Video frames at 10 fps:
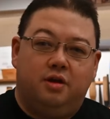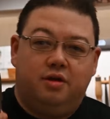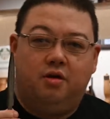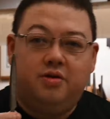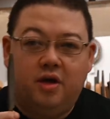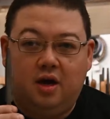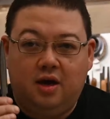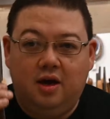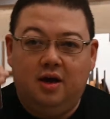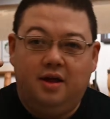third
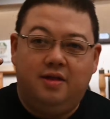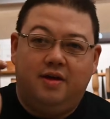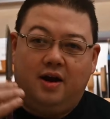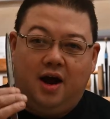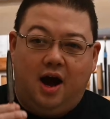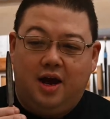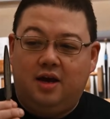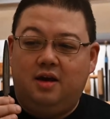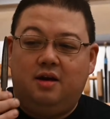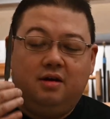thing that
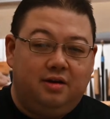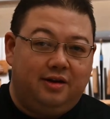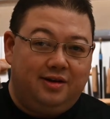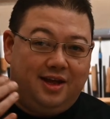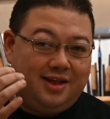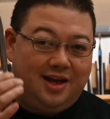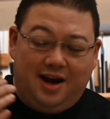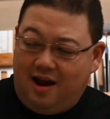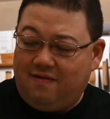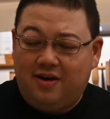I think that
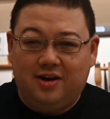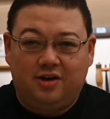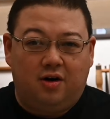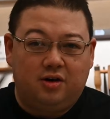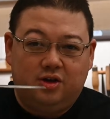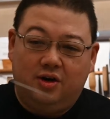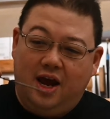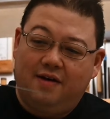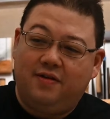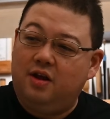every guitarist should
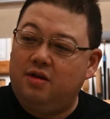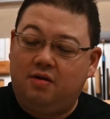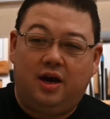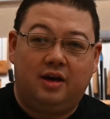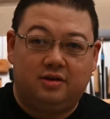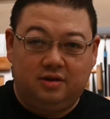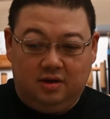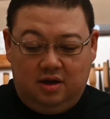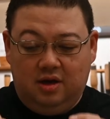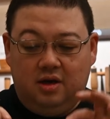have in their case
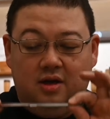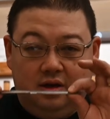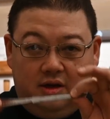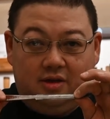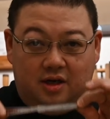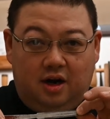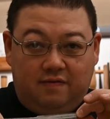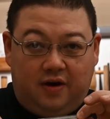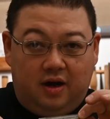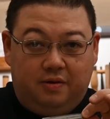is a
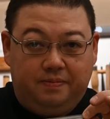nut file.